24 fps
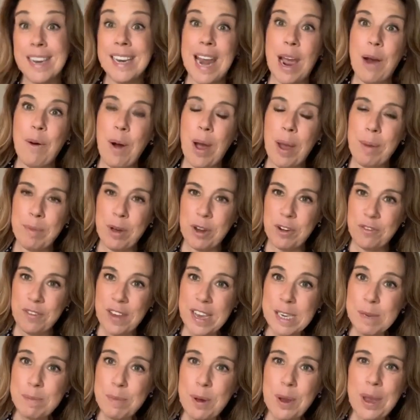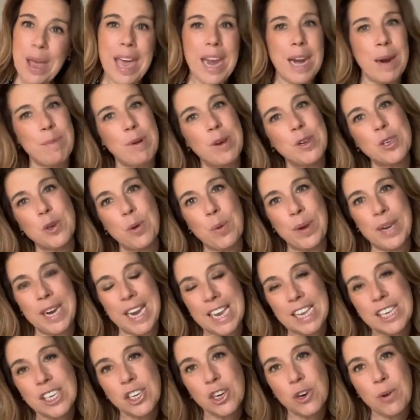Now I'm on Facebook and I'm also on
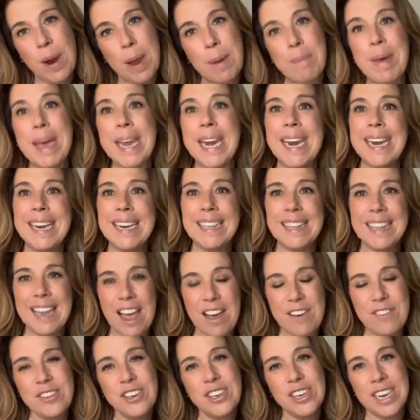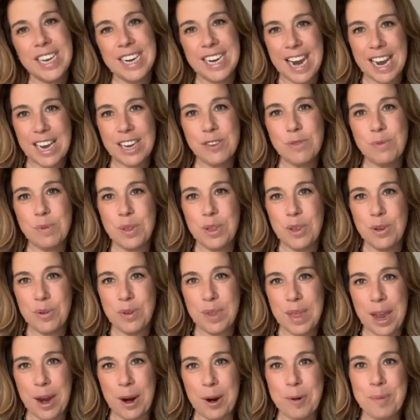Instagram, and I'd love to connect with you
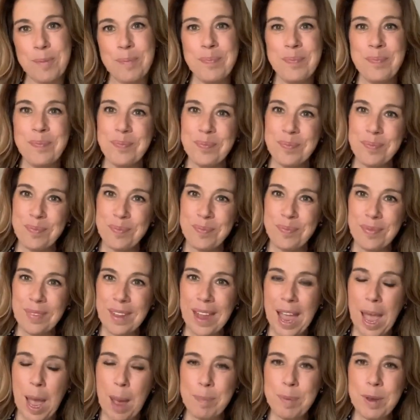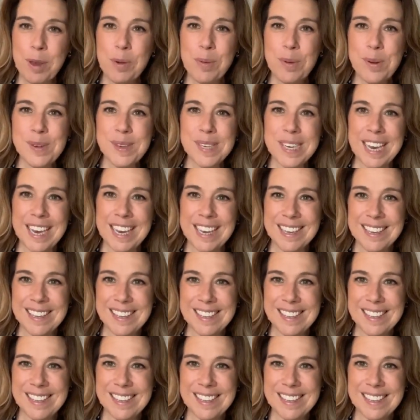there. Happy cruising.